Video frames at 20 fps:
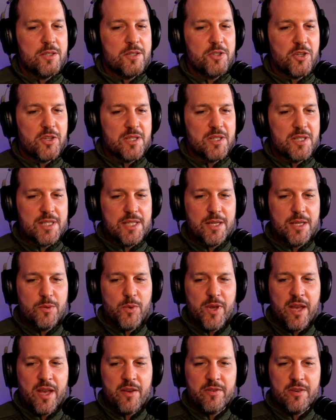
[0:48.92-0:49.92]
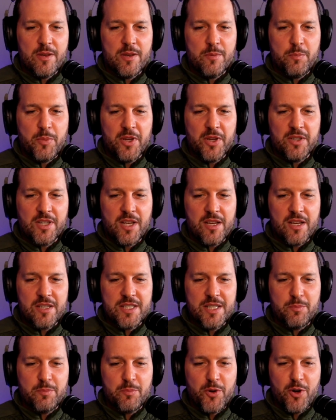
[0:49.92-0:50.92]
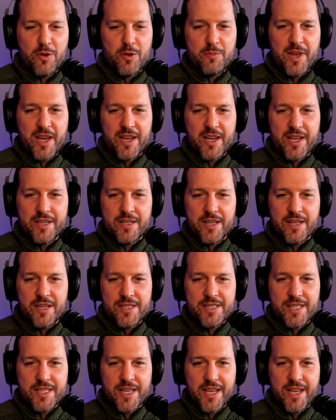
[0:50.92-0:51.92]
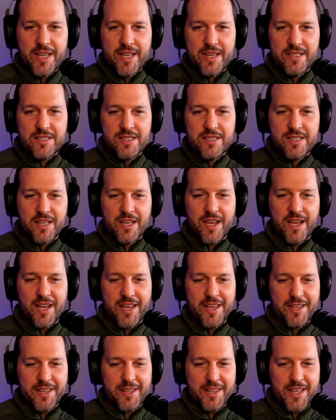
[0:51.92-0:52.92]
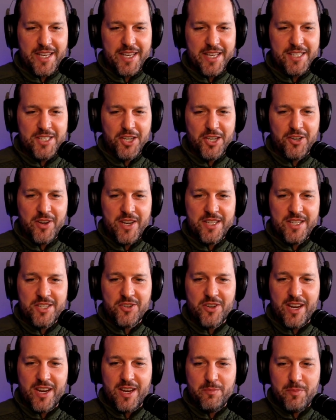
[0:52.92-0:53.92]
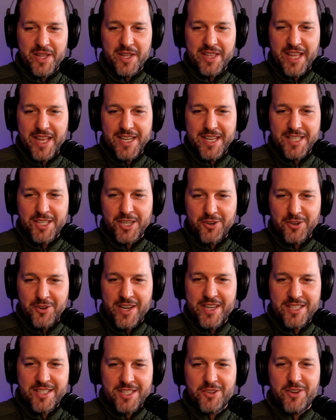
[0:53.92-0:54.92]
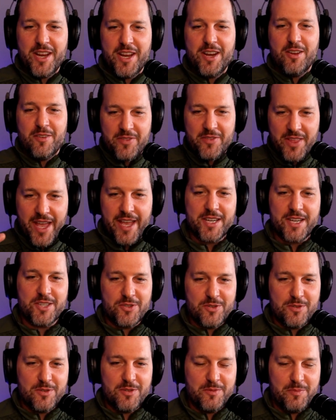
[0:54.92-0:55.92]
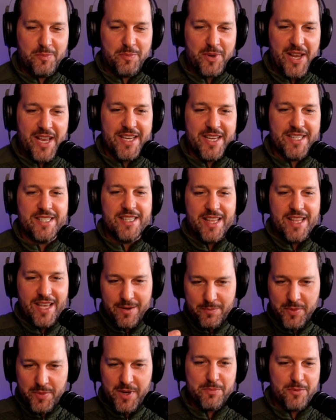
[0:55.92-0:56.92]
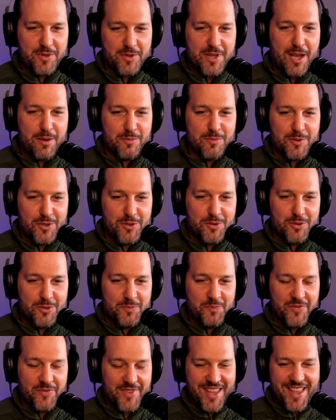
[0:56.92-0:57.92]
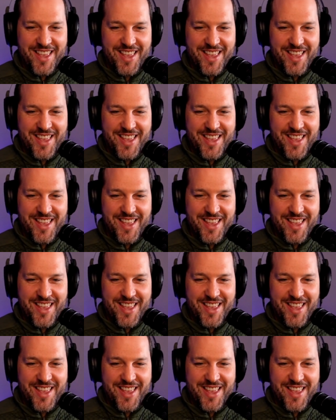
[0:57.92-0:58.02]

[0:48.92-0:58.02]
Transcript: As you can see, we have a podcasting pro behind us, and that is a green screen, but that is a green screen of the actual place that people come to,